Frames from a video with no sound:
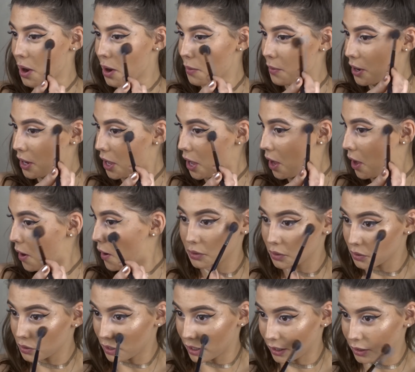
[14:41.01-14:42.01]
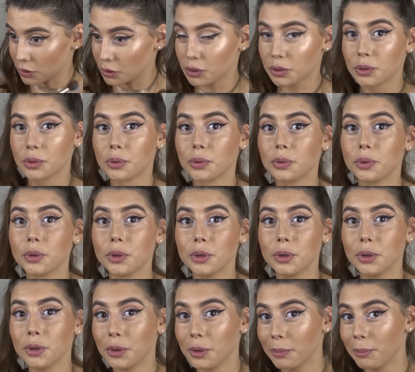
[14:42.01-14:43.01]
there we go. This is like
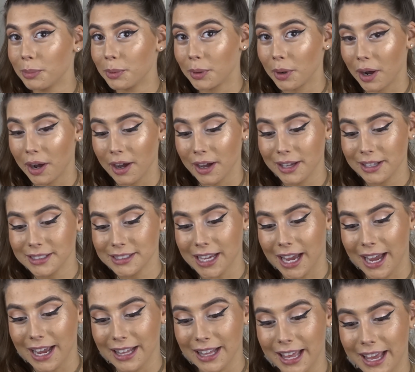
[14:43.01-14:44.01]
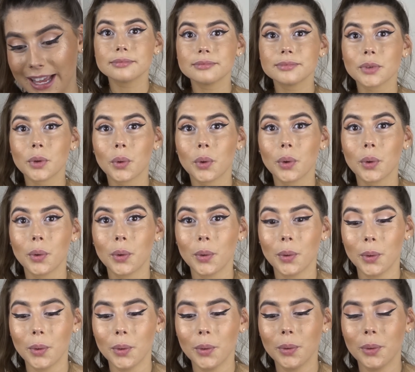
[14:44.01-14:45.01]
true bronze highlight.
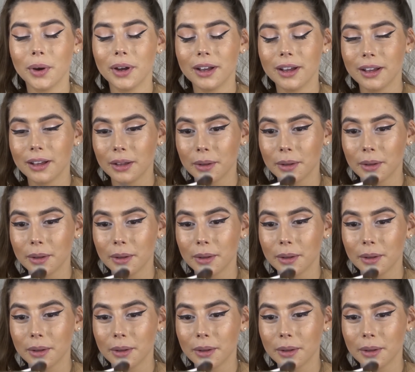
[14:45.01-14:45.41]
Woohoo!